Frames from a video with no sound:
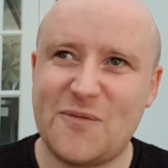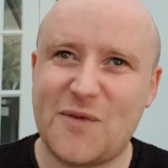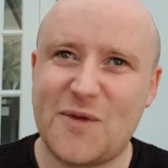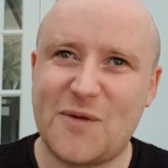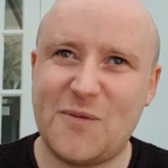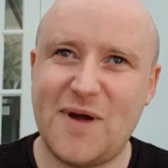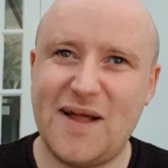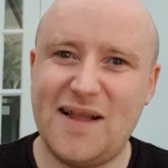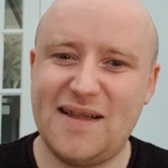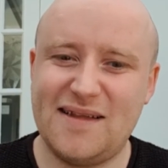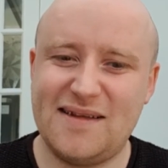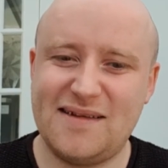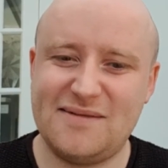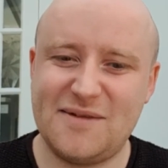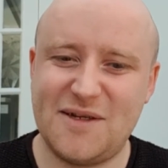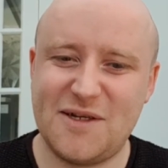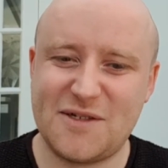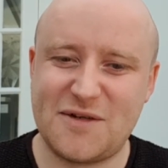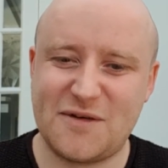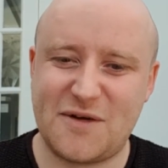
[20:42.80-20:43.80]
Well,
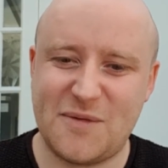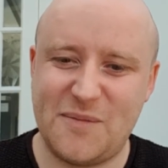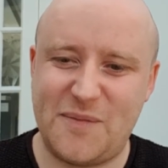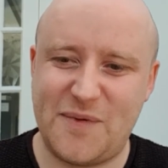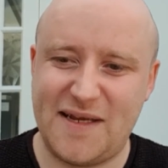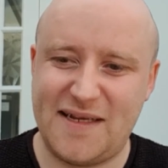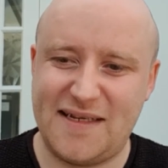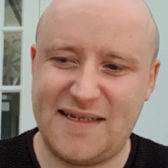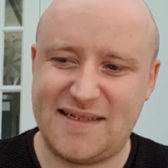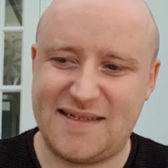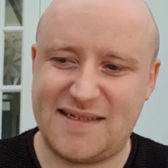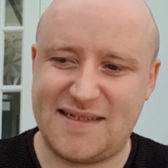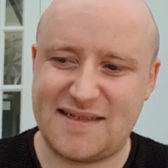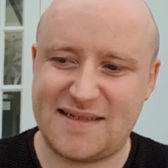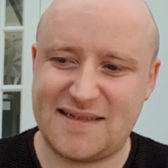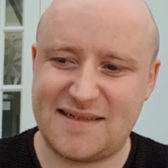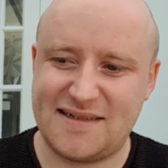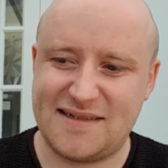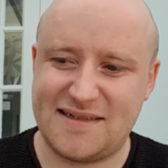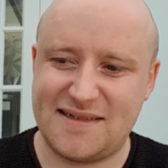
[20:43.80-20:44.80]
lots of
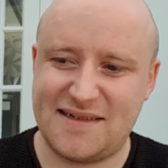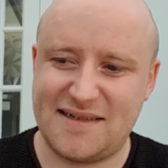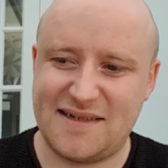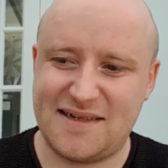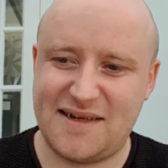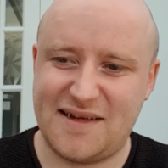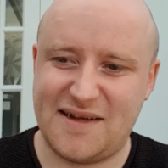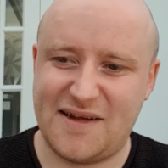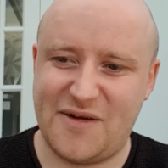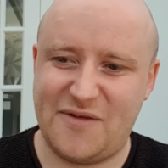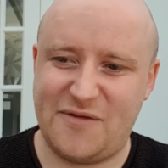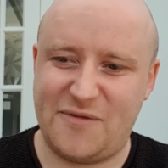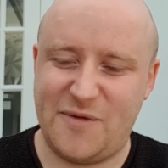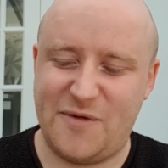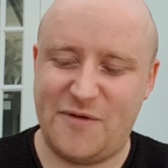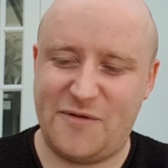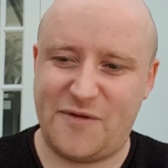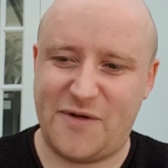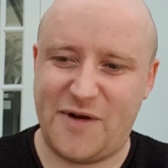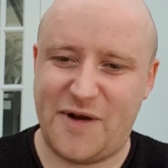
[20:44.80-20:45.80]
companies have
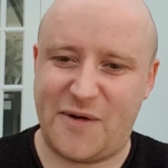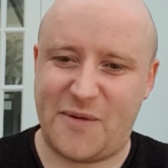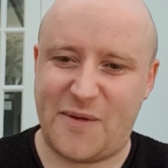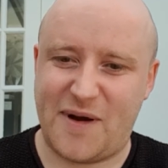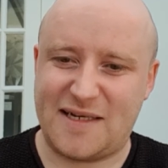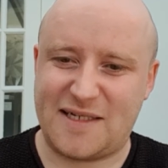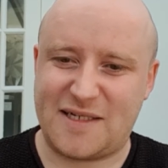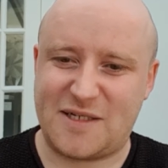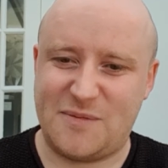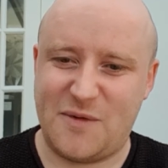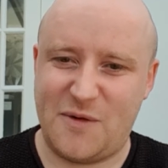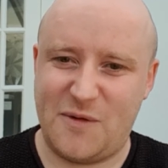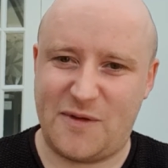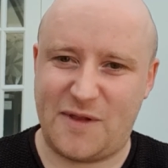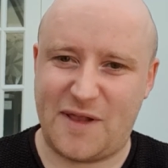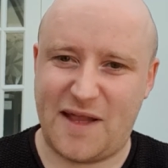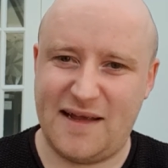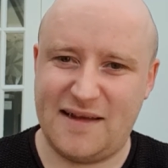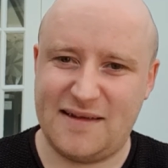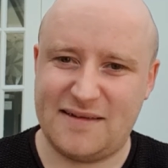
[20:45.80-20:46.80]
moved really quite
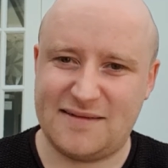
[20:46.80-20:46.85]
smoothly.